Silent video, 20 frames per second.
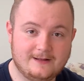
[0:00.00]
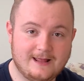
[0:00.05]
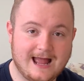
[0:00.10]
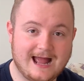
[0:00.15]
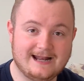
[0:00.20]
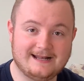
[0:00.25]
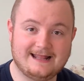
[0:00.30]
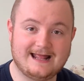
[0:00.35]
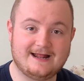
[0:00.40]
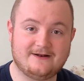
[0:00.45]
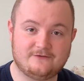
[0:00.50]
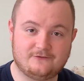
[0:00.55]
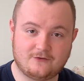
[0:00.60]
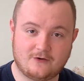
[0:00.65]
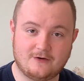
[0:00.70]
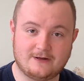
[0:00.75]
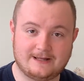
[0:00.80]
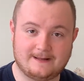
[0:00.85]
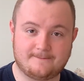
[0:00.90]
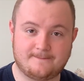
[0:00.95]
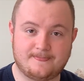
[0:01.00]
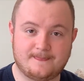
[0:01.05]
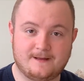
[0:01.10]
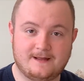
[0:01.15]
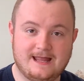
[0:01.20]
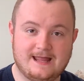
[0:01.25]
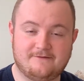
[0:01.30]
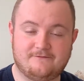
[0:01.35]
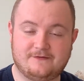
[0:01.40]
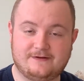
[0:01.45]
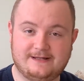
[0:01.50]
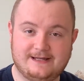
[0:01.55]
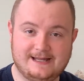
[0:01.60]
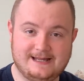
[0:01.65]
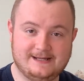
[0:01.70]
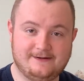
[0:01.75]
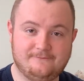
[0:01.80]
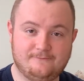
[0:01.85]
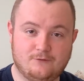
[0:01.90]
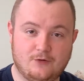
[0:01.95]
At that time, if a
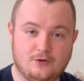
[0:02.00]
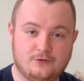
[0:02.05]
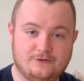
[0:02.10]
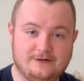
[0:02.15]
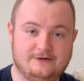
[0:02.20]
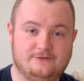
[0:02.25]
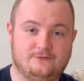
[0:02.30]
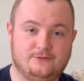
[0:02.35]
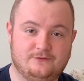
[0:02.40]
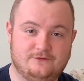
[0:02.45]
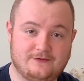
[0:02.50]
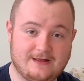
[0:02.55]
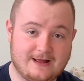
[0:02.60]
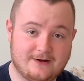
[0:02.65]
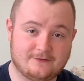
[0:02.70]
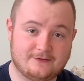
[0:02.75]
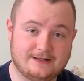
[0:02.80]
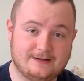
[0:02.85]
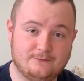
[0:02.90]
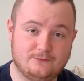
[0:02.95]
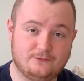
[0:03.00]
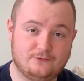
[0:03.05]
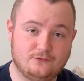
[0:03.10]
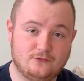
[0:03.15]
king rode into a town, he would